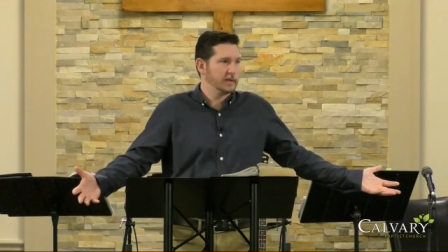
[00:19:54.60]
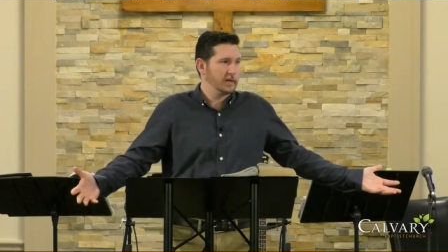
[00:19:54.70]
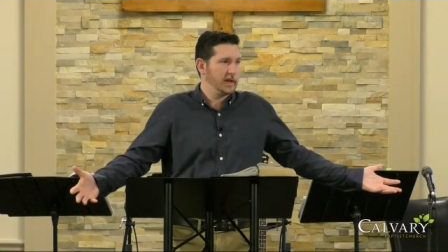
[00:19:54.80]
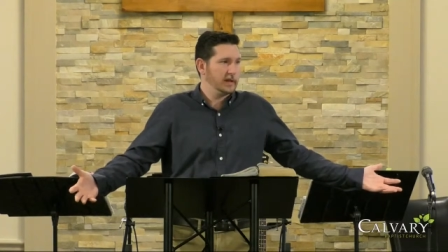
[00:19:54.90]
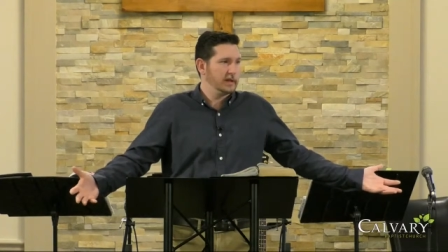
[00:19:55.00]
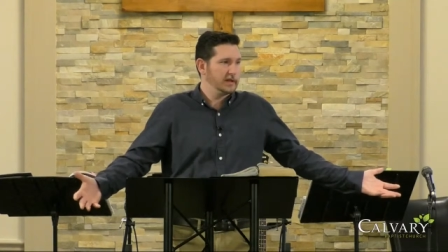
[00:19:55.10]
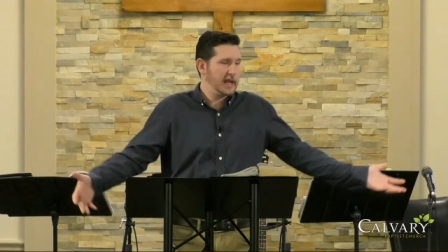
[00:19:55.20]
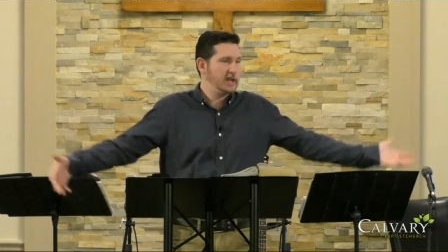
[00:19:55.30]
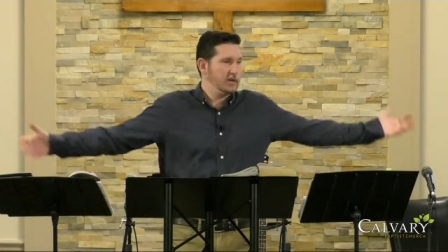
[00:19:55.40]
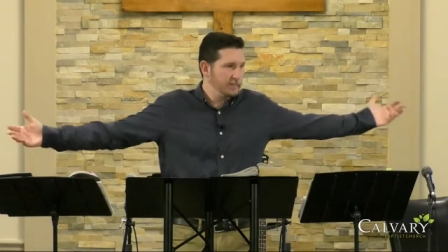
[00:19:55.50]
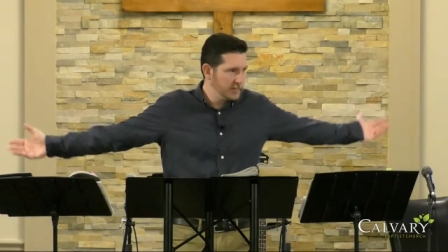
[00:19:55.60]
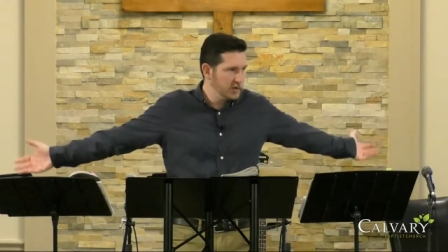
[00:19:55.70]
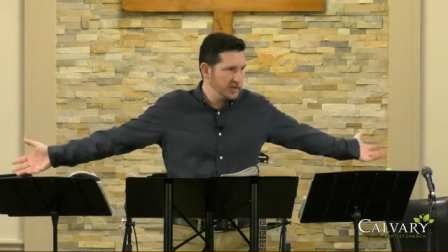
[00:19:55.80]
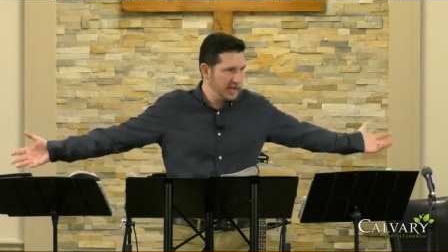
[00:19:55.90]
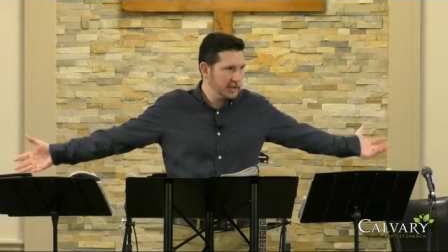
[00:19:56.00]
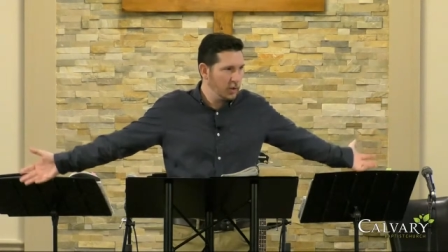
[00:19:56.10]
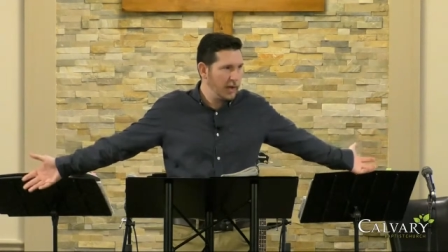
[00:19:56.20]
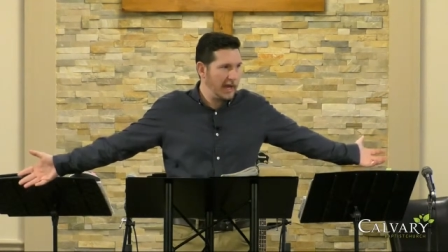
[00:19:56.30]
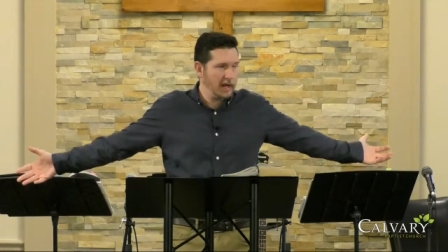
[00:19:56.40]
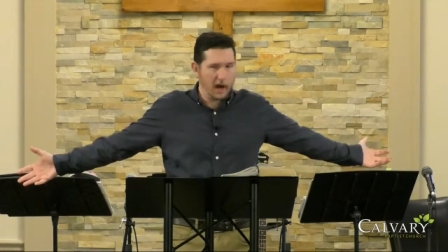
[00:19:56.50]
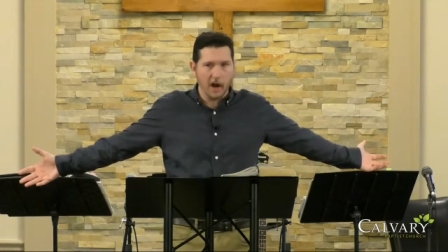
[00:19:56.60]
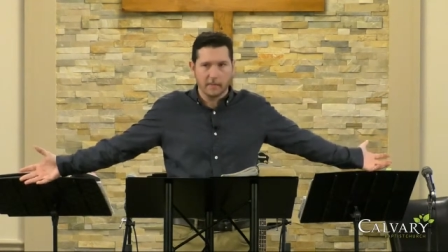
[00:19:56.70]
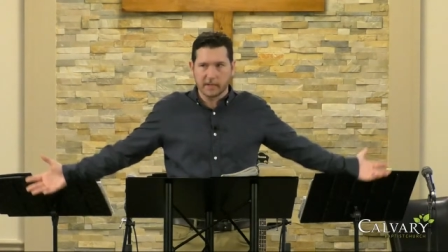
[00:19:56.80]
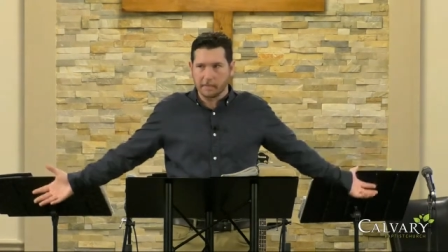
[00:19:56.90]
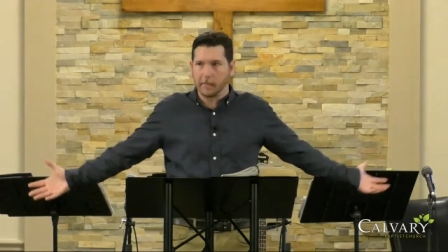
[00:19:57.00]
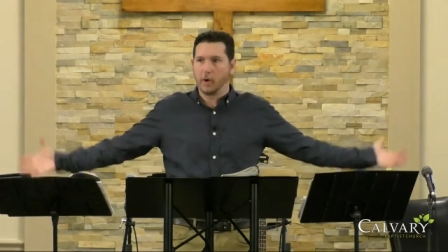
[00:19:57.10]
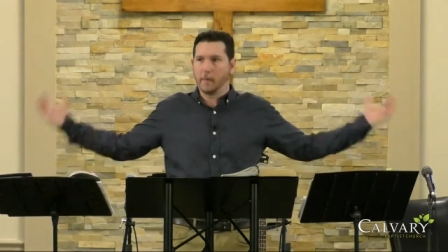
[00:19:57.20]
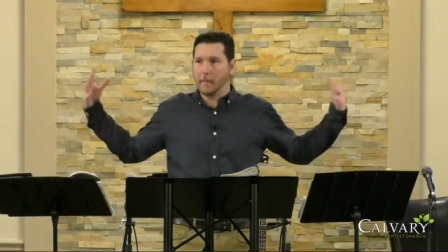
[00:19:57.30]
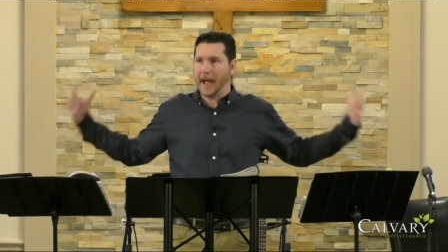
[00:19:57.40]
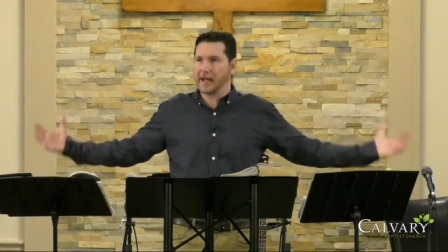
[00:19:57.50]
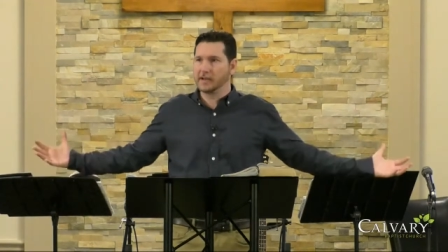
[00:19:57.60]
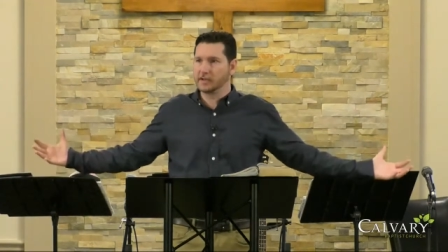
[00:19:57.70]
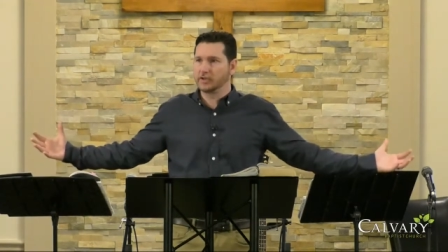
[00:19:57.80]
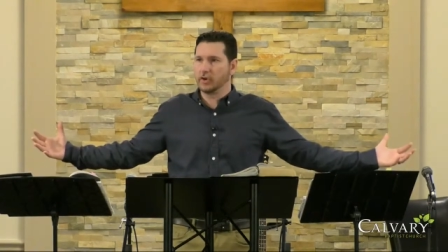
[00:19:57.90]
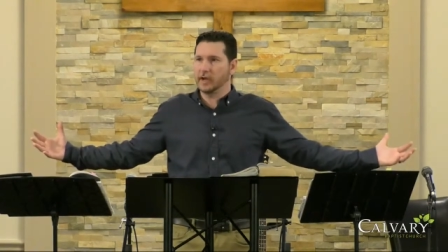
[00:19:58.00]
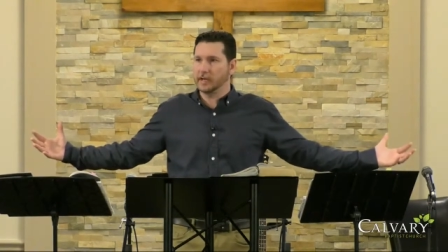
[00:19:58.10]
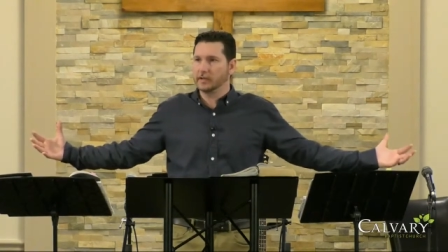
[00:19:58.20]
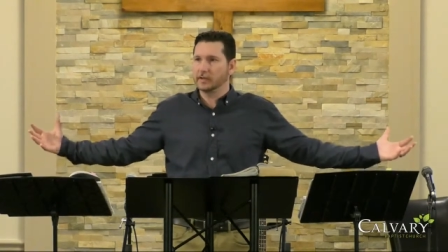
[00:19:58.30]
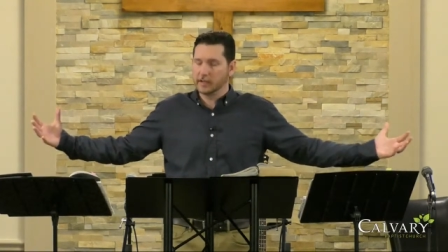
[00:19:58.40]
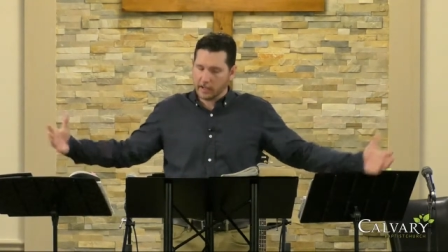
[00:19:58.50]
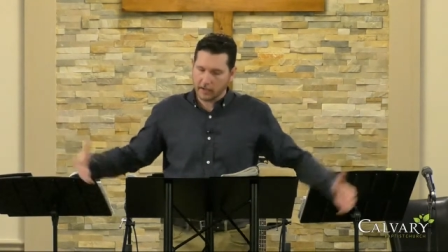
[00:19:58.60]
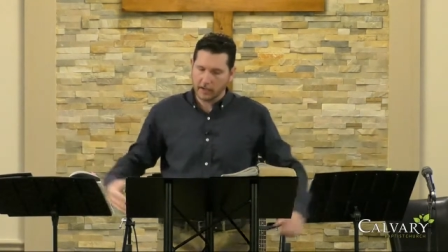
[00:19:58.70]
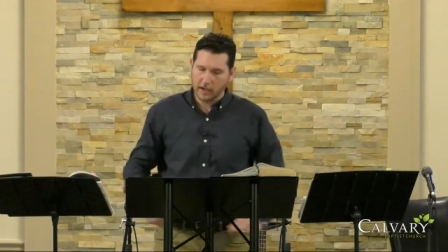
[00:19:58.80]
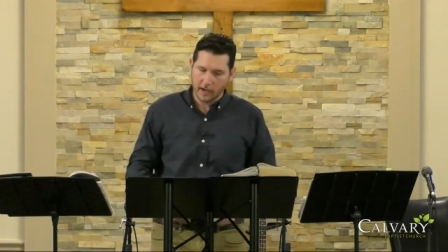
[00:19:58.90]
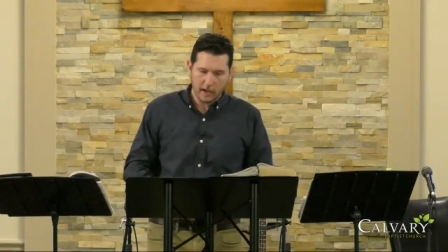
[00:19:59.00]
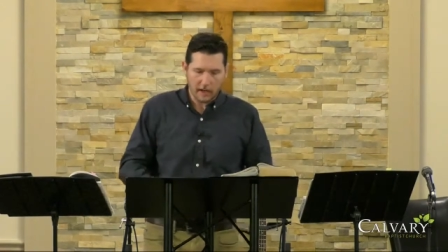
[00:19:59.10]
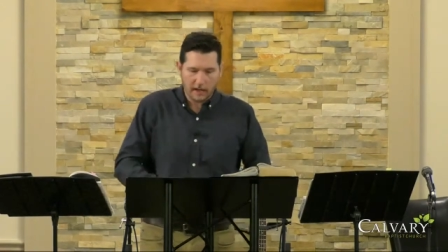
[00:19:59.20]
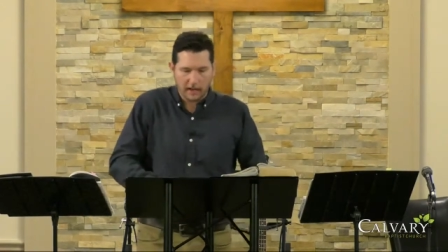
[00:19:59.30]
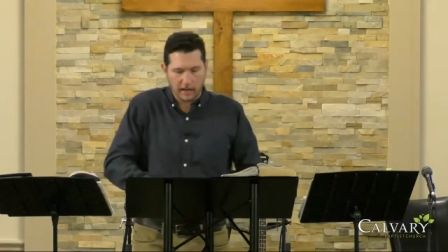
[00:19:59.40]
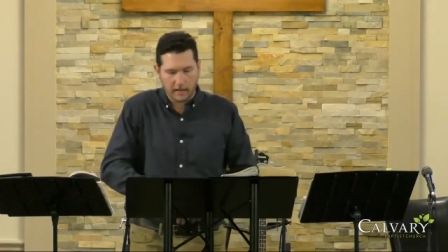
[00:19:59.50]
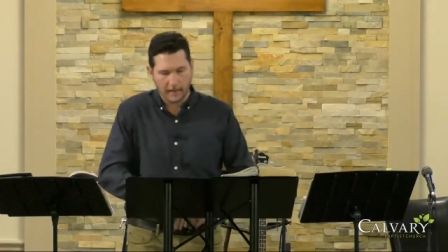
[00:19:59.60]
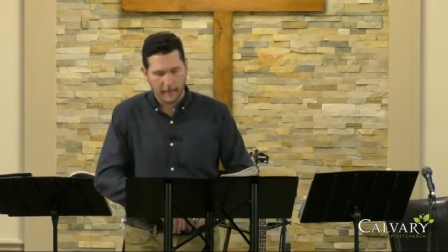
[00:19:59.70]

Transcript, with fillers: right? Take your, your dislocated arms and put them back into joint, you know? Uh,